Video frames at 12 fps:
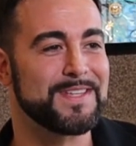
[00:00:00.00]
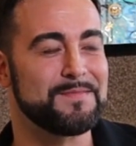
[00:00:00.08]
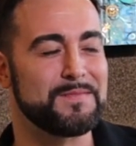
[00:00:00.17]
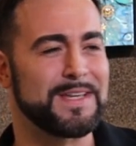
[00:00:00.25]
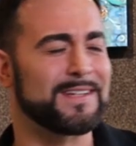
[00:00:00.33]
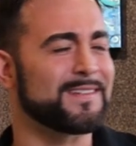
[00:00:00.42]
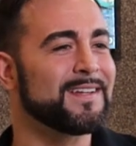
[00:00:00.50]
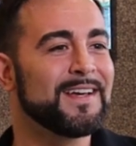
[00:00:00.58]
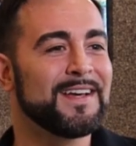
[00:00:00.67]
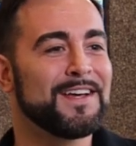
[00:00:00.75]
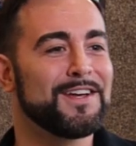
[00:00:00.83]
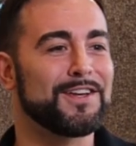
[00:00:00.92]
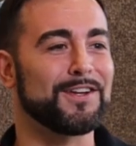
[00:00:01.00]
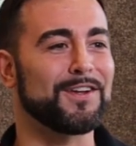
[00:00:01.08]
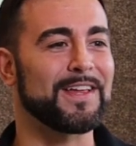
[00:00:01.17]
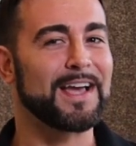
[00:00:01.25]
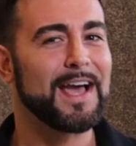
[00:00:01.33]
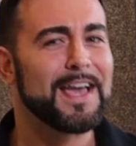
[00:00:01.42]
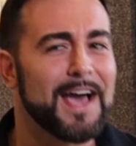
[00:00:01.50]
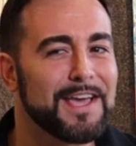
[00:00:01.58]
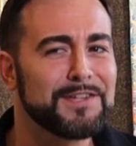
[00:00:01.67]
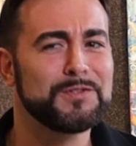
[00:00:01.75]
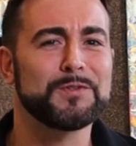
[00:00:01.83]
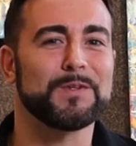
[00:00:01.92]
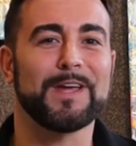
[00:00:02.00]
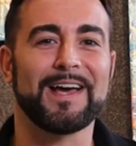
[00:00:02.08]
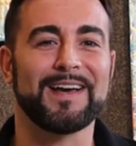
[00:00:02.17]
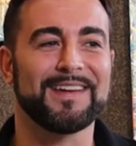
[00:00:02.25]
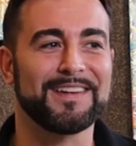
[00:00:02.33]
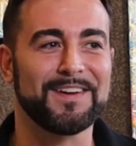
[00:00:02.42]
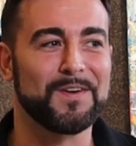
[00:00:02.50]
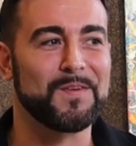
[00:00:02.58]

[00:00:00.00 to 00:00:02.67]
and being, like I could do that.